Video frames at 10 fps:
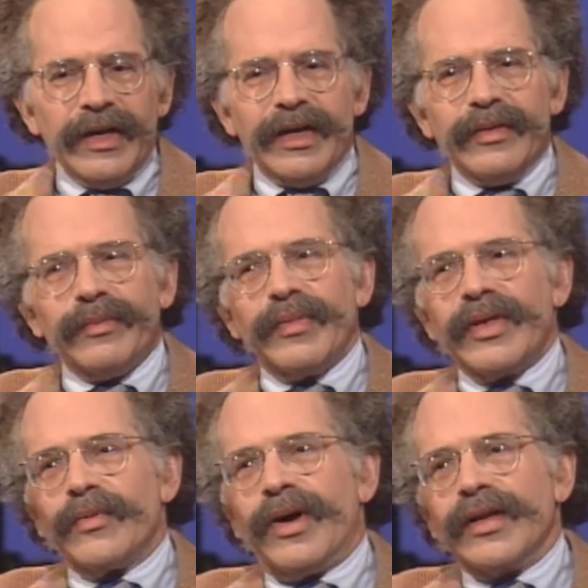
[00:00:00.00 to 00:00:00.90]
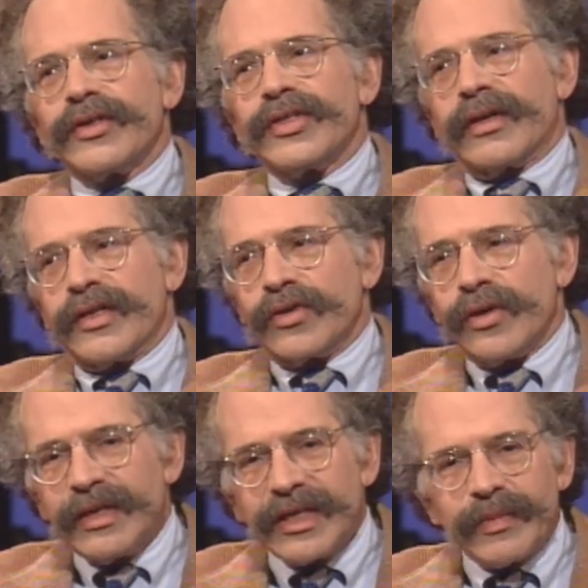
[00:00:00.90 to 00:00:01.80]
and Billy Wilder started
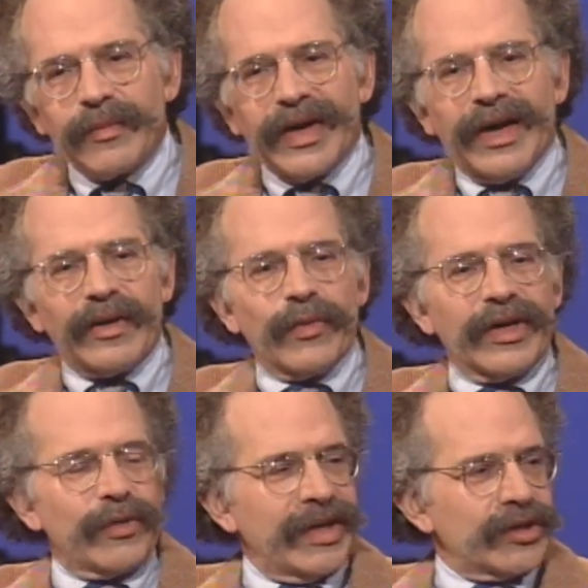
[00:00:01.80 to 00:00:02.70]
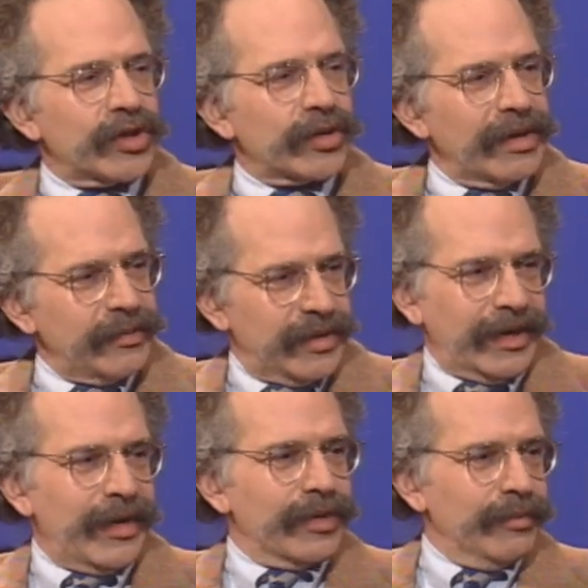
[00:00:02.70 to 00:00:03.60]
talking to him about what a great script
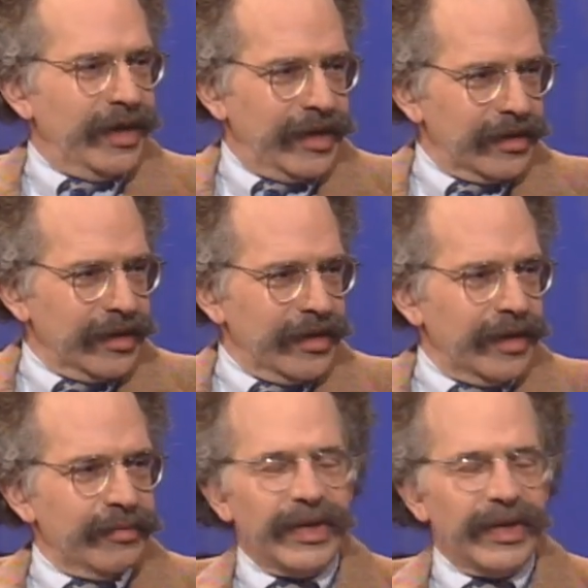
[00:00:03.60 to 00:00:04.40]
that would make. And